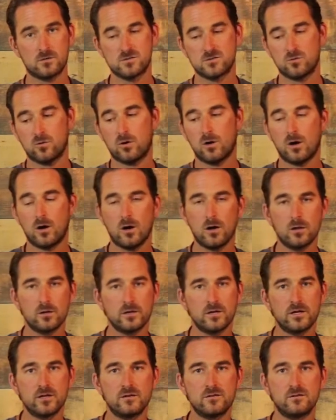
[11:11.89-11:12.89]
So all
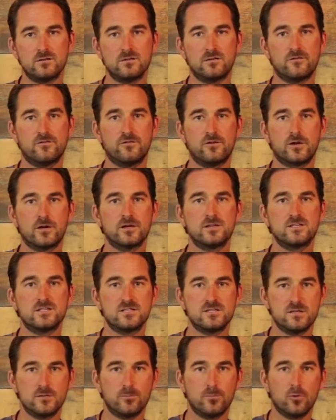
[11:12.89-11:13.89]
it is, it's a very
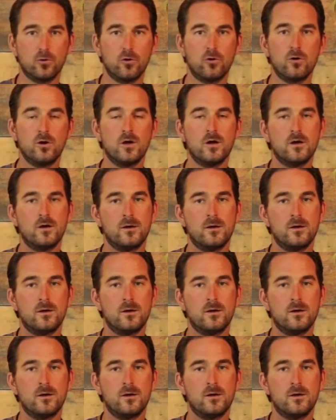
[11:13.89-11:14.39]
simple